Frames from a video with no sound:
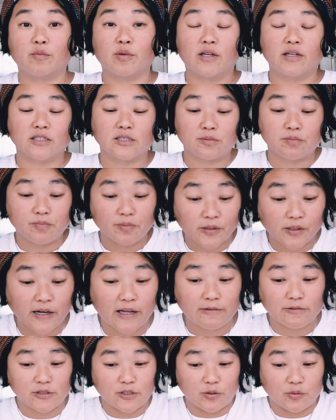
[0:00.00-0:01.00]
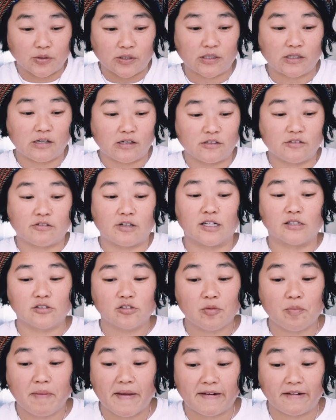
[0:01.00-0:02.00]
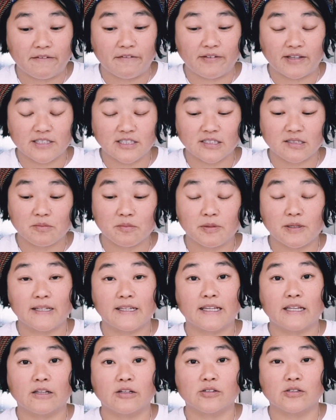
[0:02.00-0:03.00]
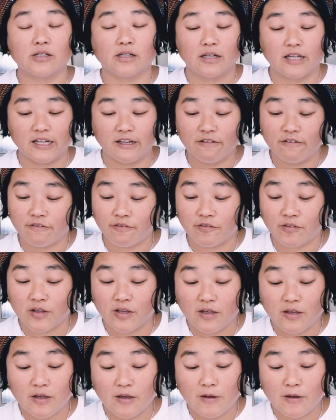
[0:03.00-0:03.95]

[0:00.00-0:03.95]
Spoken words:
because perhaps you are trying to manifest somebody in your life.